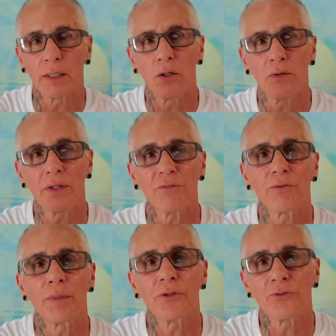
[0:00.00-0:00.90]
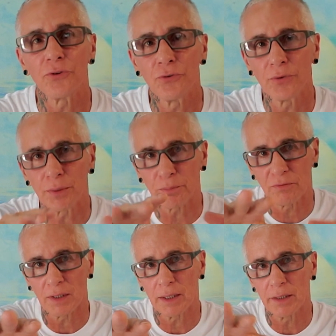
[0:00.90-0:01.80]
All the information you can
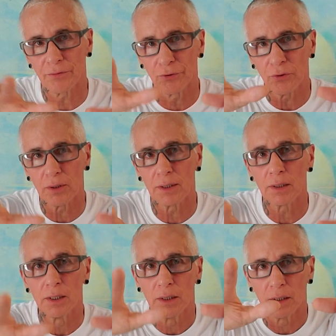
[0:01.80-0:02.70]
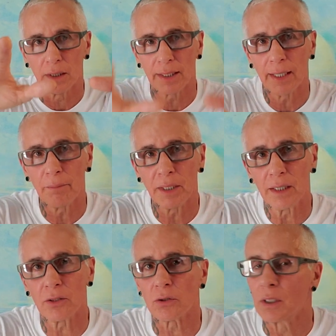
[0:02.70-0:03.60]
provide if you are a gay
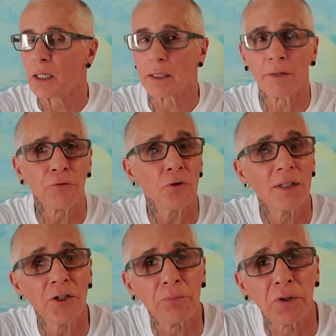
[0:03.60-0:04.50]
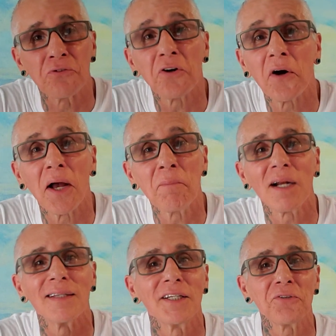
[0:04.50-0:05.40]
man, or if you're a lesbian. Sorry, I'm
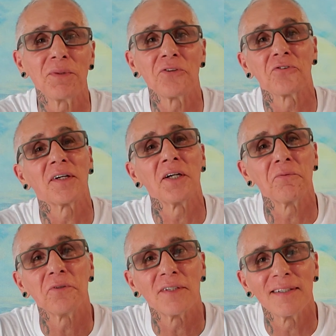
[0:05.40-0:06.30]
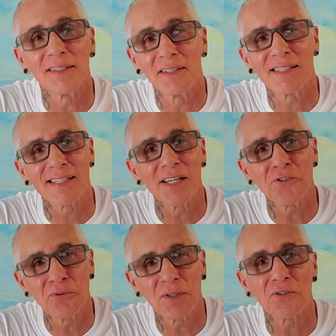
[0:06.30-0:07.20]
not a lesbian, so I can't really say
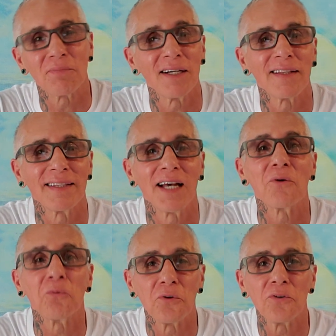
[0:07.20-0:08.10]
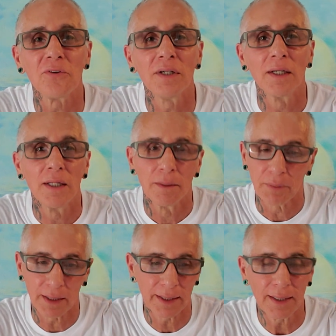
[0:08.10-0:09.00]
too much about that world.
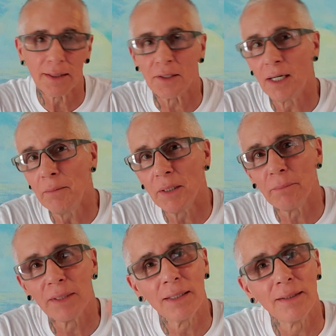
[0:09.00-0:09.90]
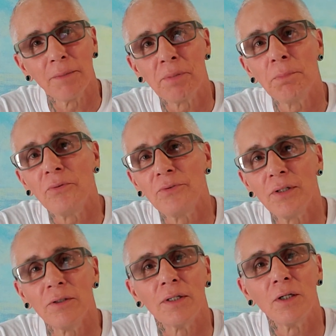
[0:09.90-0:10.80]
But again, comment, man. Let people
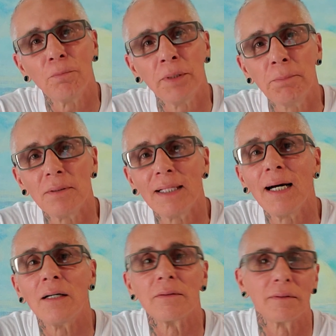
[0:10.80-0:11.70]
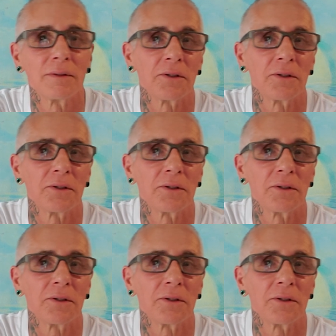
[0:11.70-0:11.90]
know. Help people out.